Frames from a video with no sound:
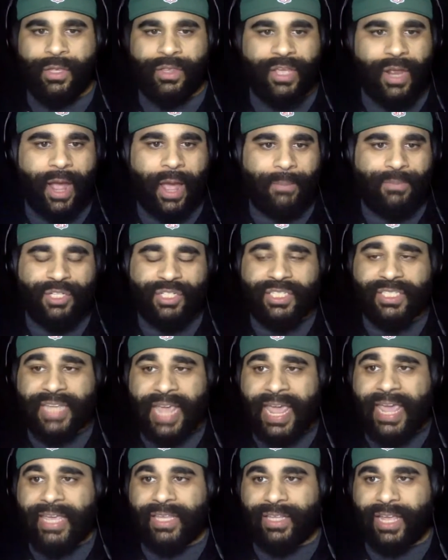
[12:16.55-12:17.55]
I'm just
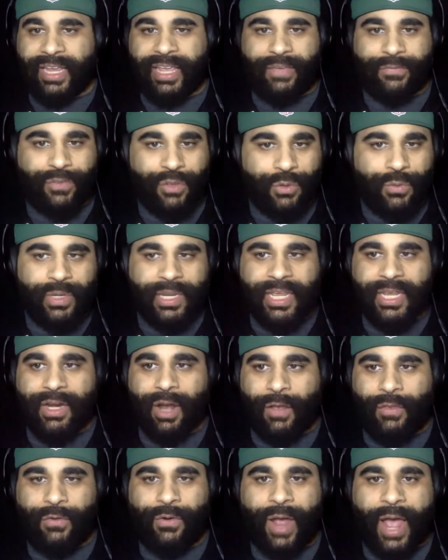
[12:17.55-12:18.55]
saying, if you need
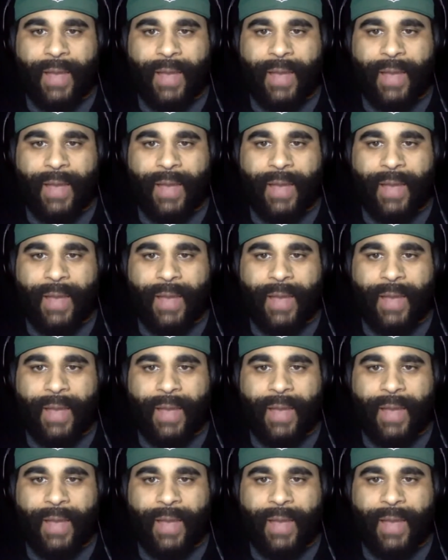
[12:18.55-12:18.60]
other